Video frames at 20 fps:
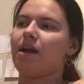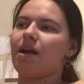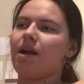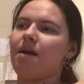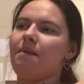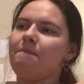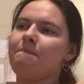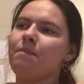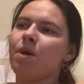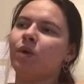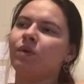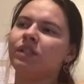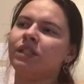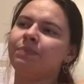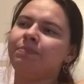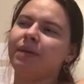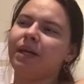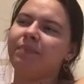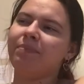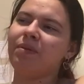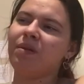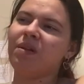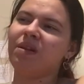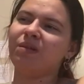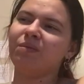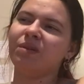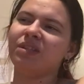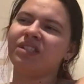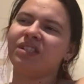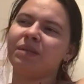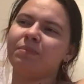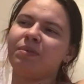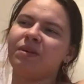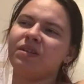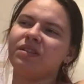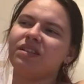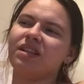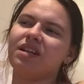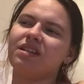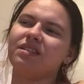most people it was their
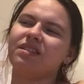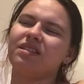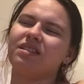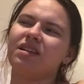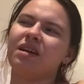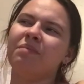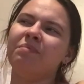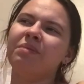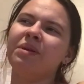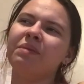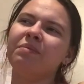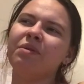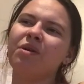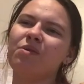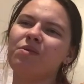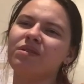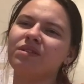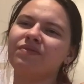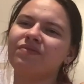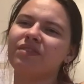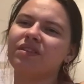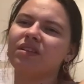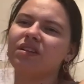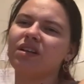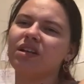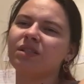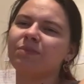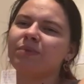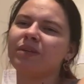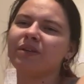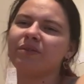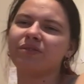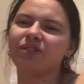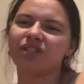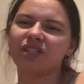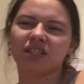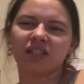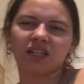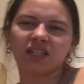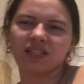personality. Some people it was for looks, but it was
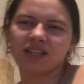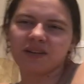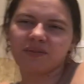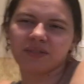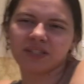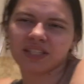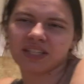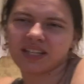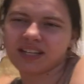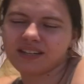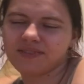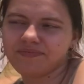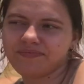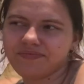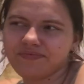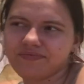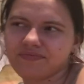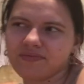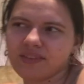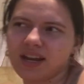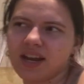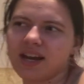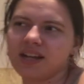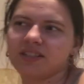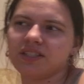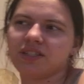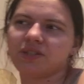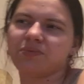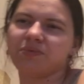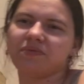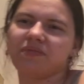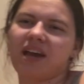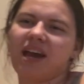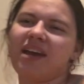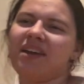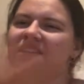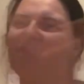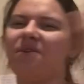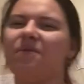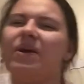just because I was like, I
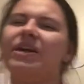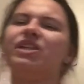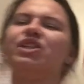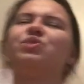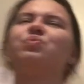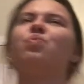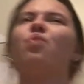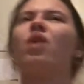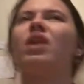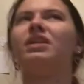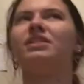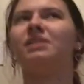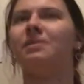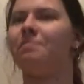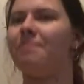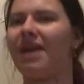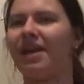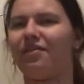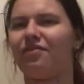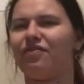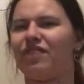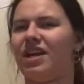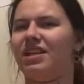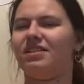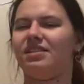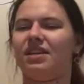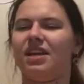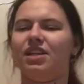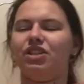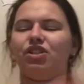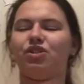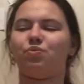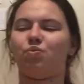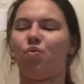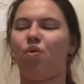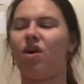don't know. I just wanted to make friends, and I just